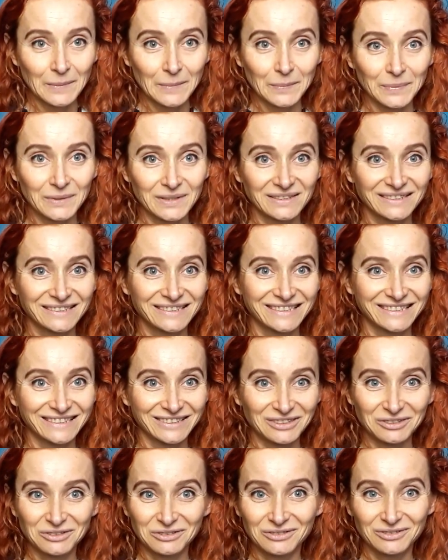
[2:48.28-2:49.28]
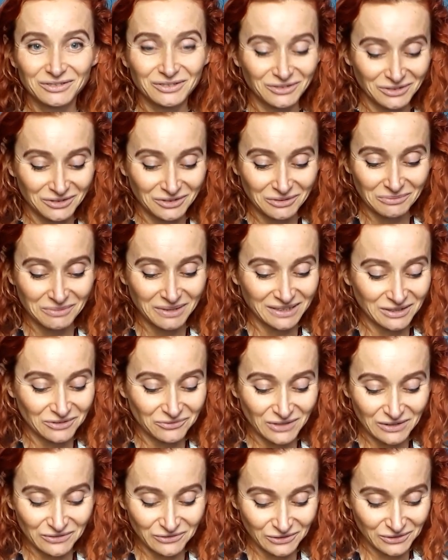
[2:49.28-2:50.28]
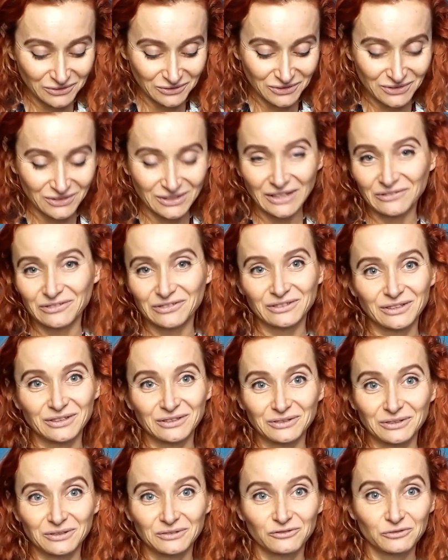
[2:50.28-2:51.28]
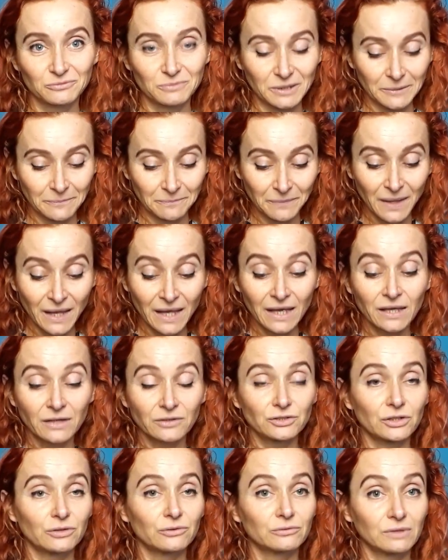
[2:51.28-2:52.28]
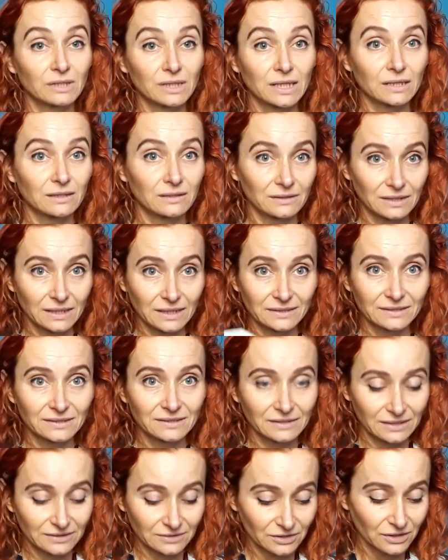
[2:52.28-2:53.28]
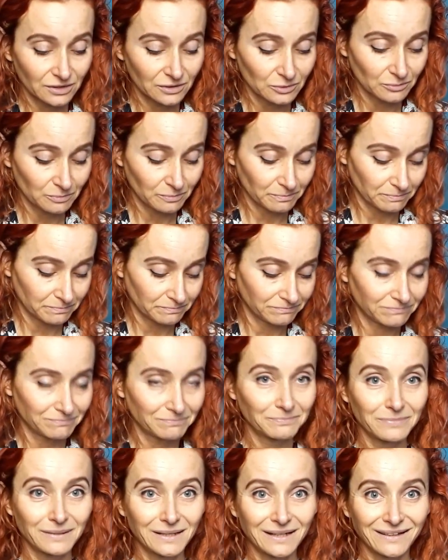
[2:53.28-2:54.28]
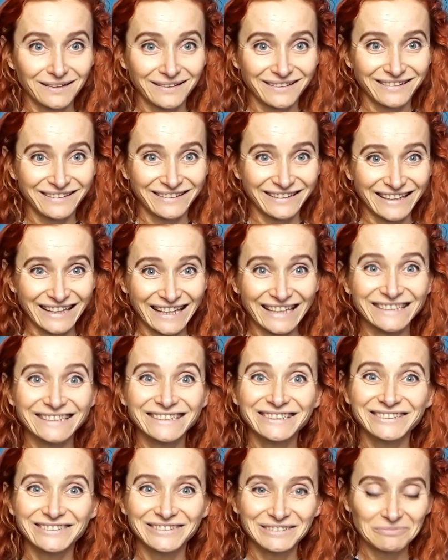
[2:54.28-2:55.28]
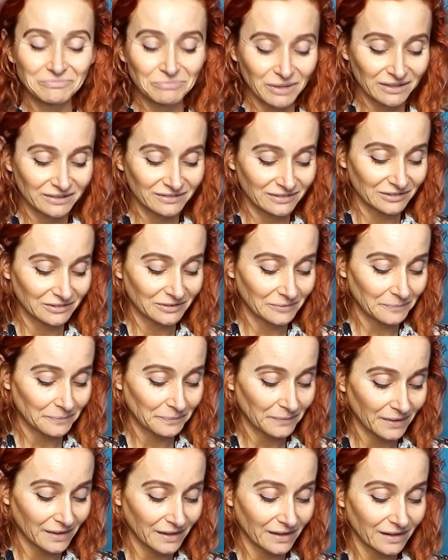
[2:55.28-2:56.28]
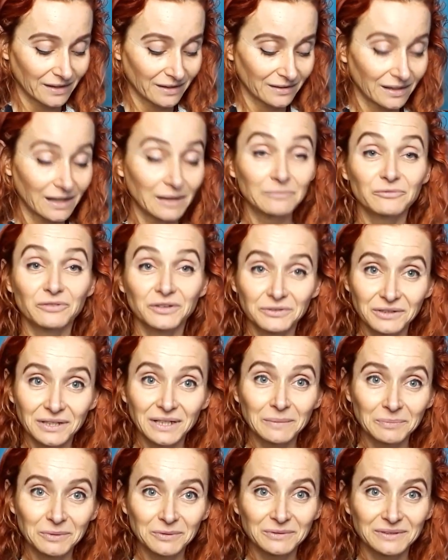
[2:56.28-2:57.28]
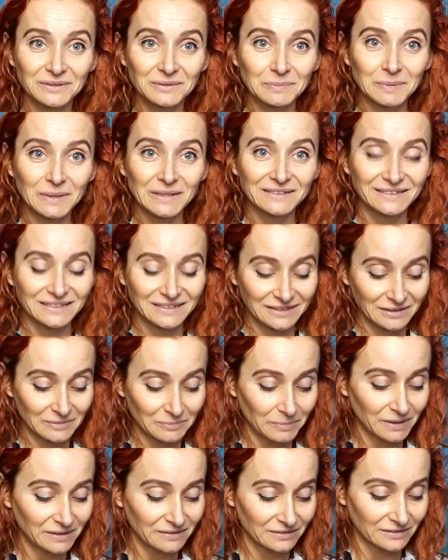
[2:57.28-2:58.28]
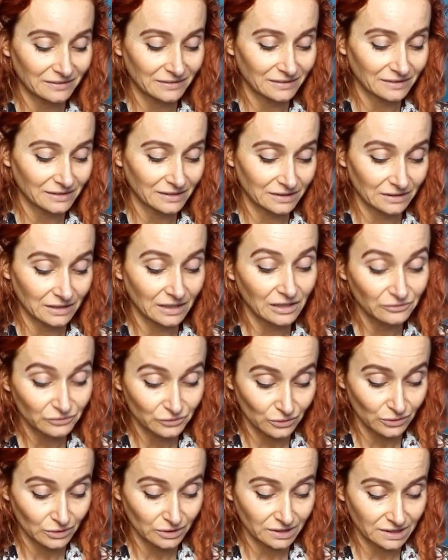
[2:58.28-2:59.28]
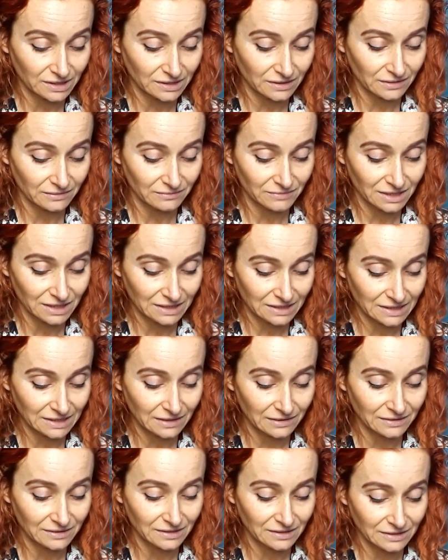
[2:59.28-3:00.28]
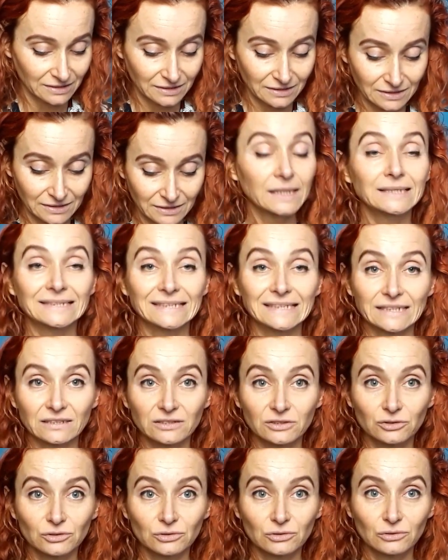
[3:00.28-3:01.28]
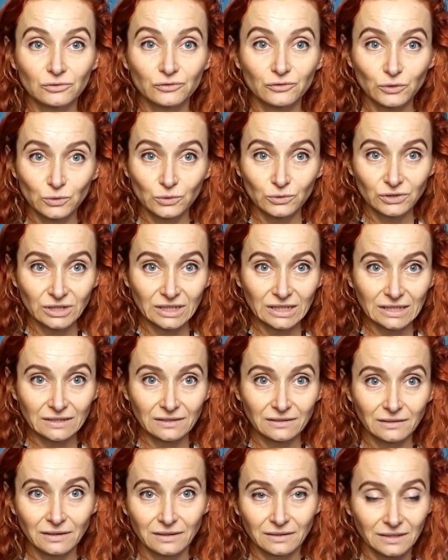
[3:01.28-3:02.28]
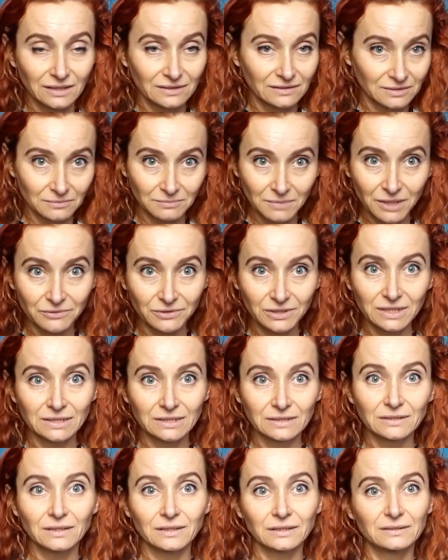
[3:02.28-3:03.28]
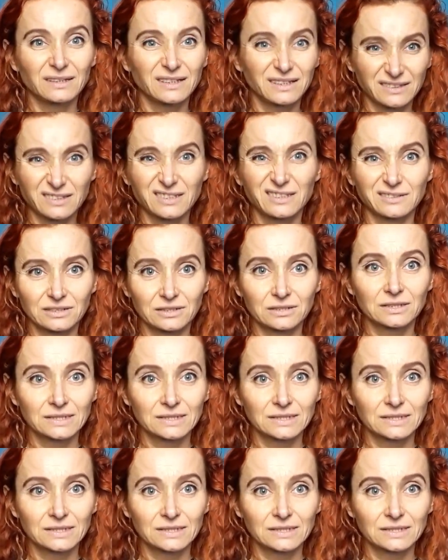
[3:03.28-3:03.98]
but too many ruffles, definitely not for me. So let's go back again to the pattern. I'm very happy with the pattern. The pattern that I've got comes in sizes 6 to 14, and that's American. And let's just